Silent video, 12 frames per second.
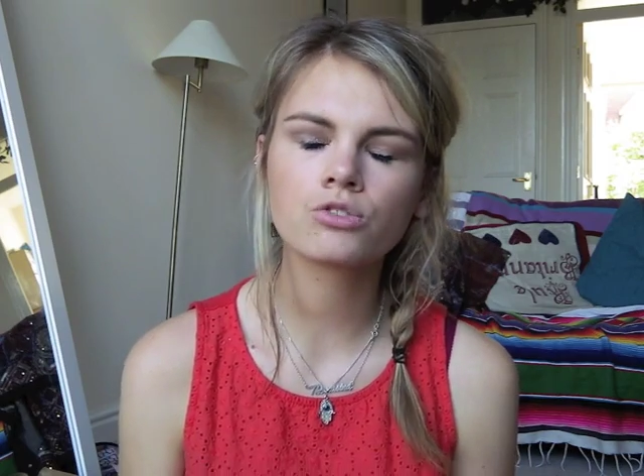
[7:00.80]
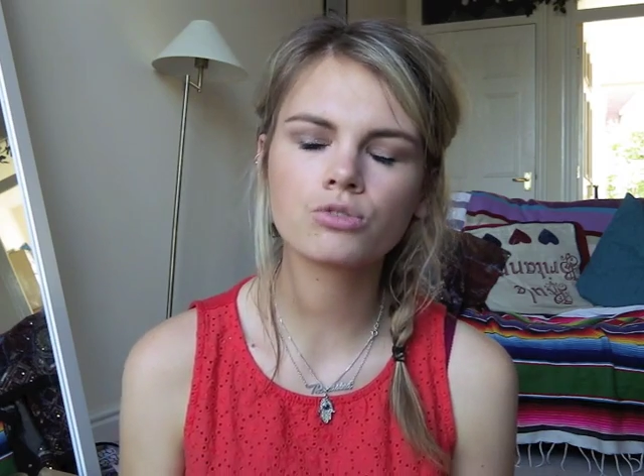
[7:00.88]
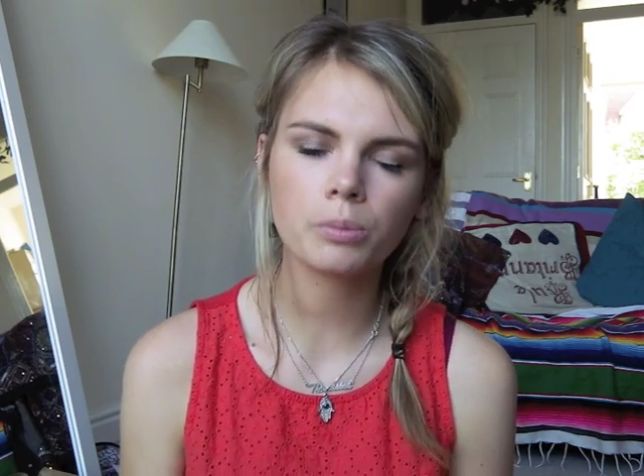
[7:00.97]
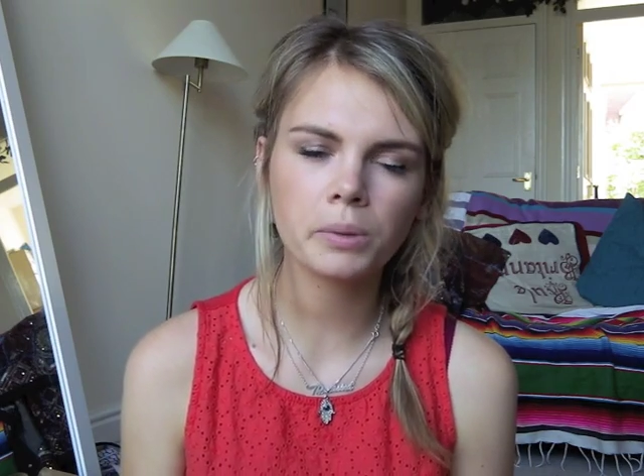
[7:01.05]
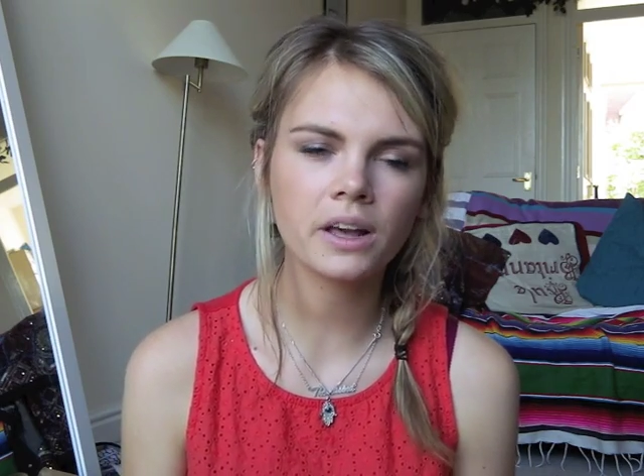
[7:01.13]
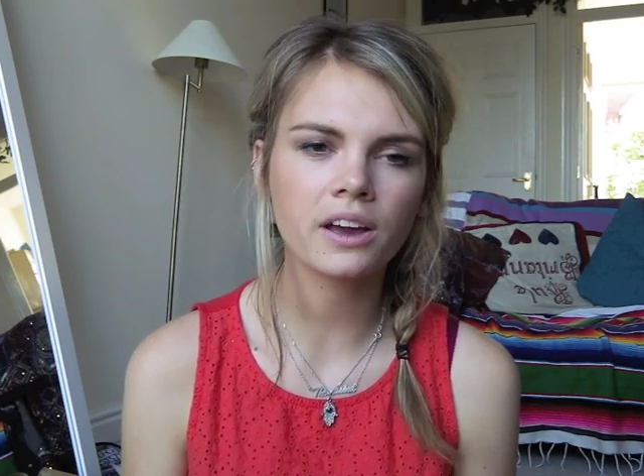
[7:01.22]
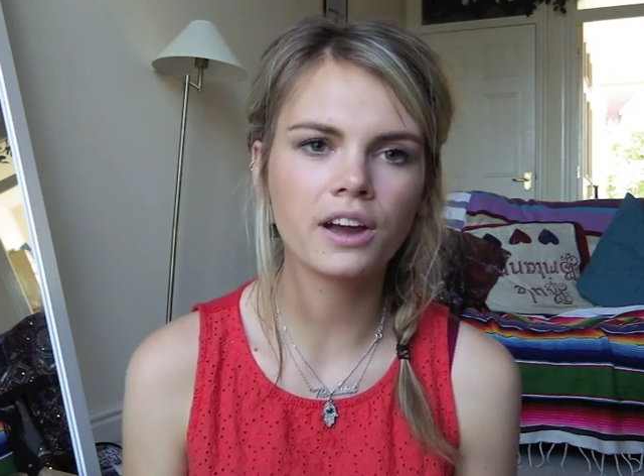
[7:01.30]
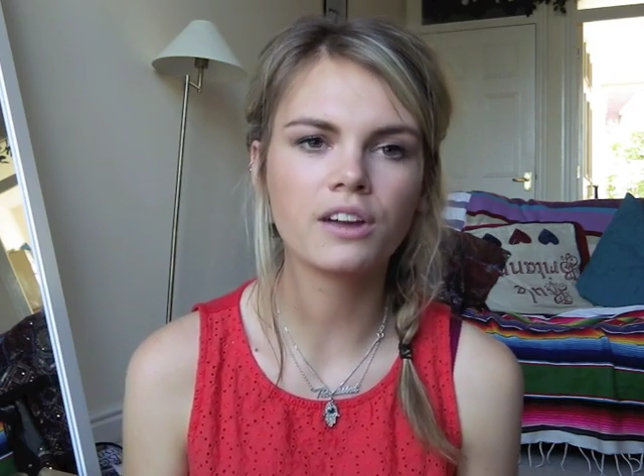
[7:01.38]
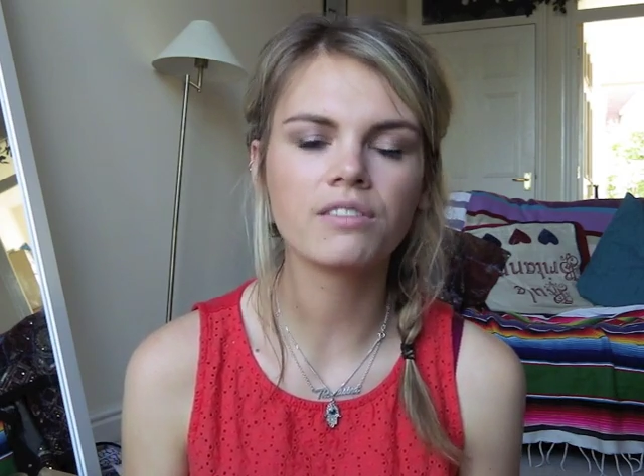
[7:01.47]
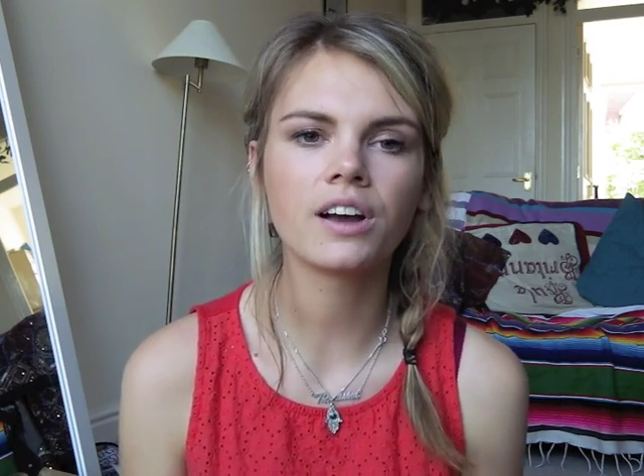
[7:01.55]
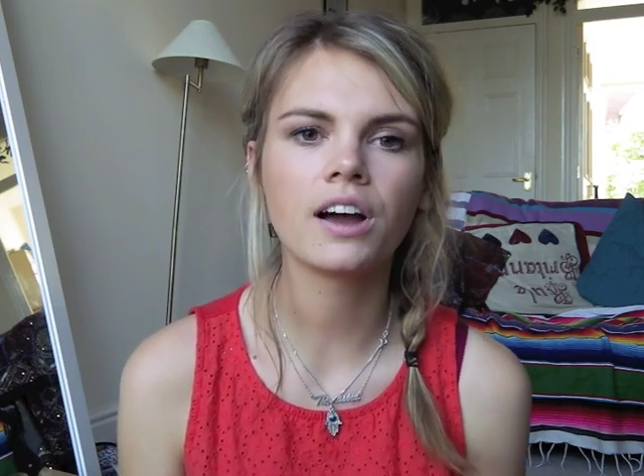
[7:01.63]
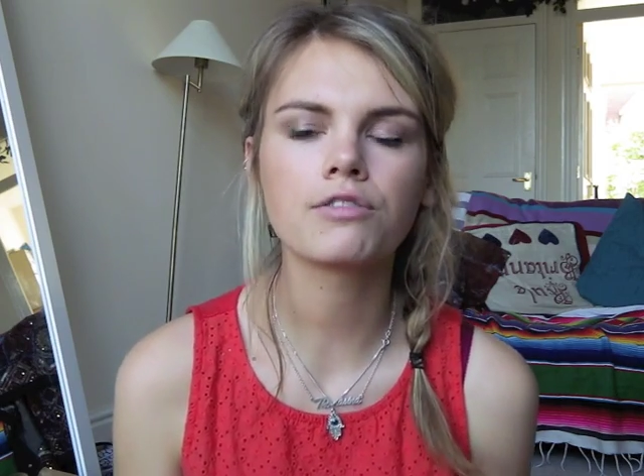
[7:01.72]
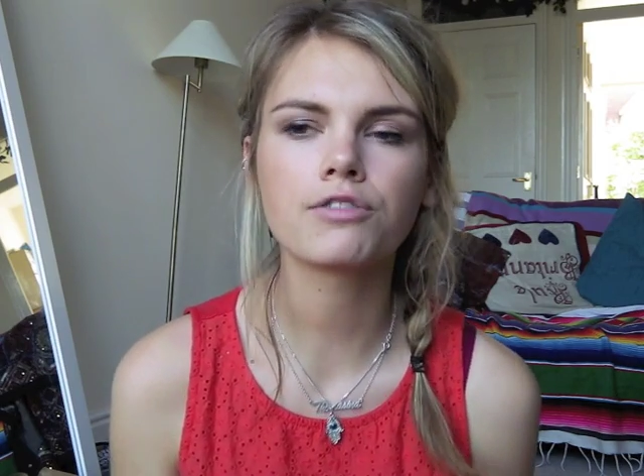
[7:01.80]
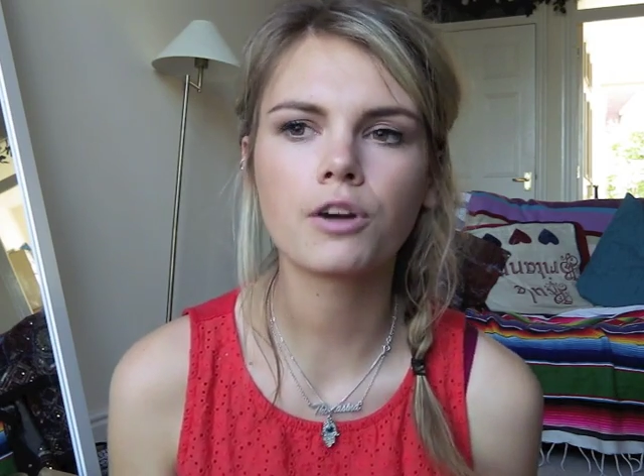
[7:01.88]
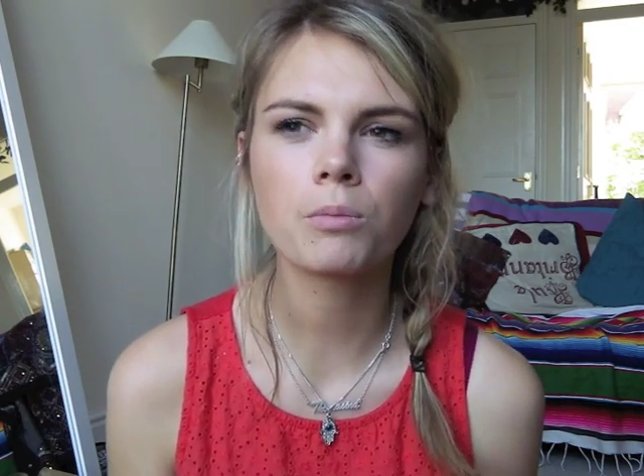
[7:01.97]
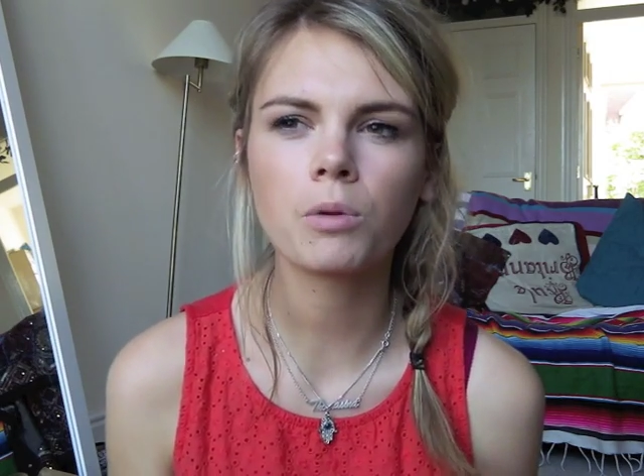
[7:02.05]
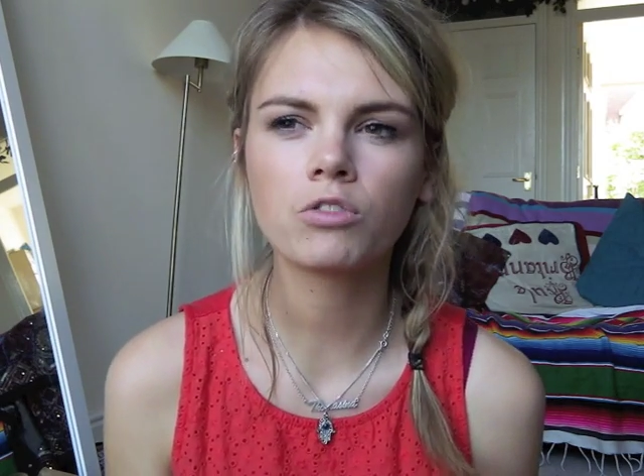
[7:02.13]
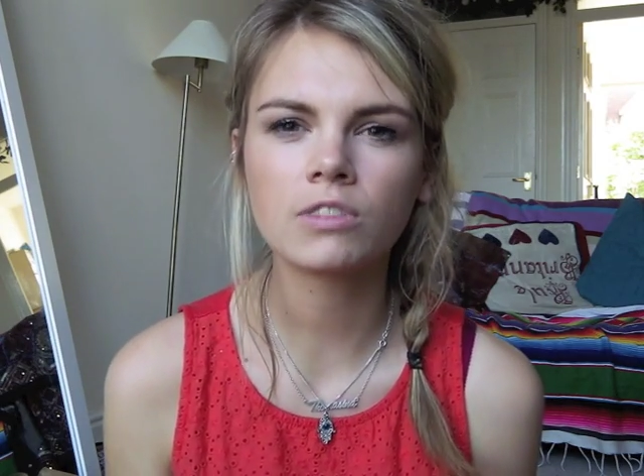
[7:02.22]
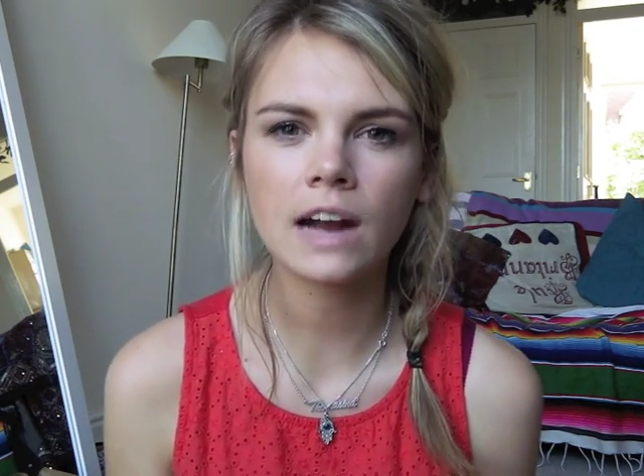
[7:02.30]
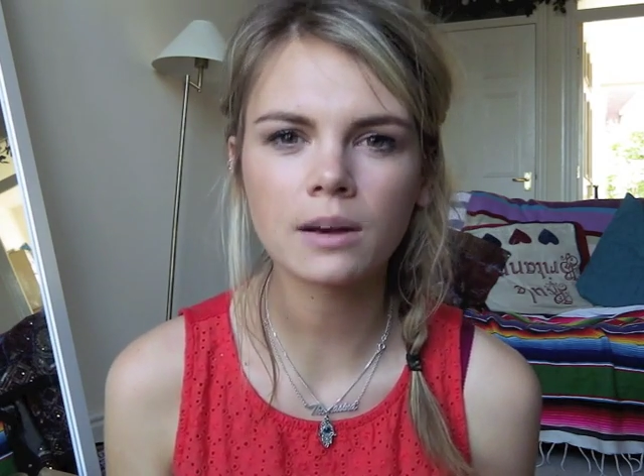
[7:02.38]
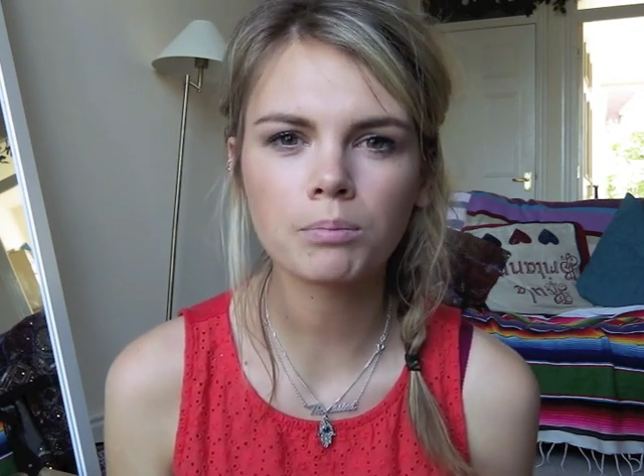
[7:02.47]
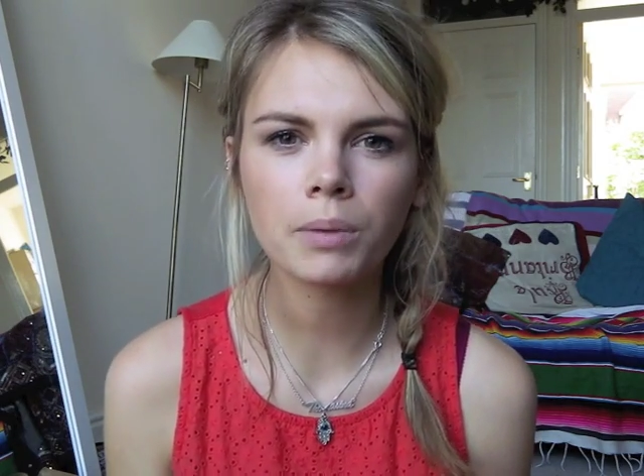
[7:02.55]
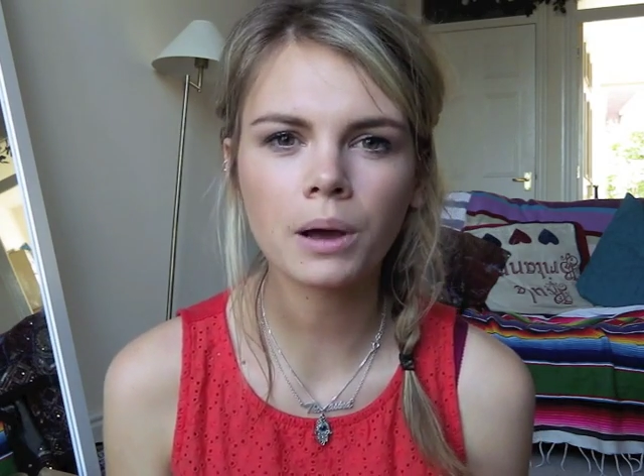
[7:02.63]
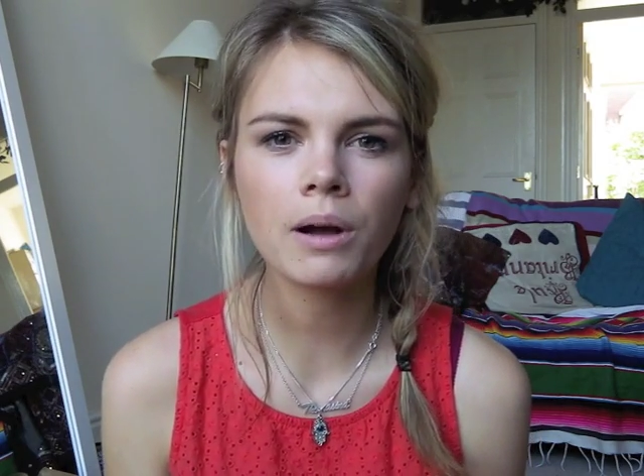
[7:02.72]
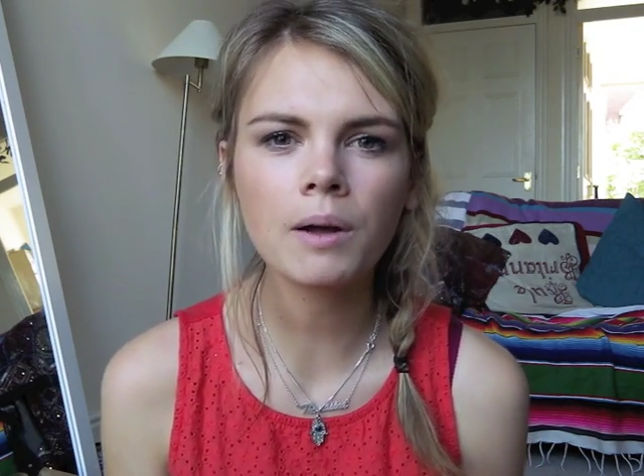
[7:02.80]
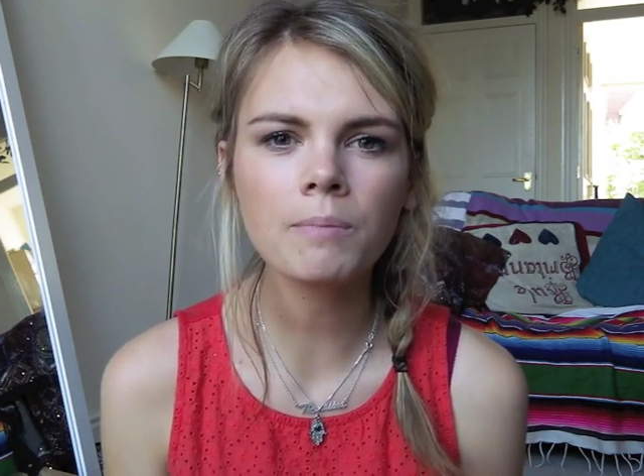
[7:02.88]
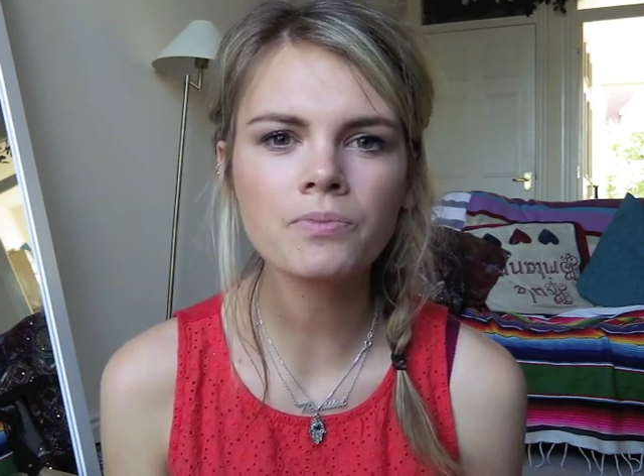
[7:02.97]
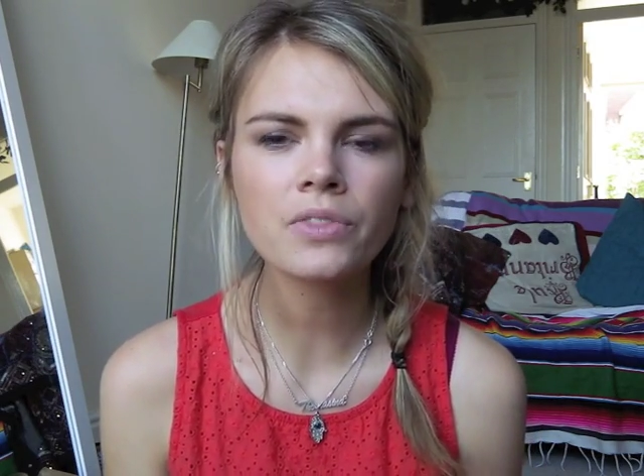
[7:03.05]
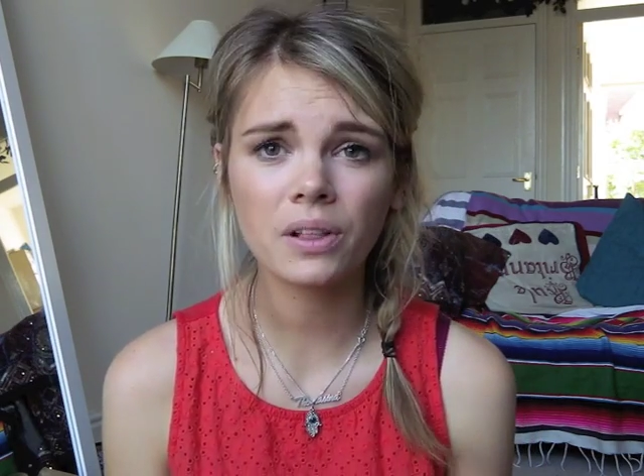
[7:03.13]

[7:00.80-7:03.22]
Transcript: dribbling over from Rat & Boa,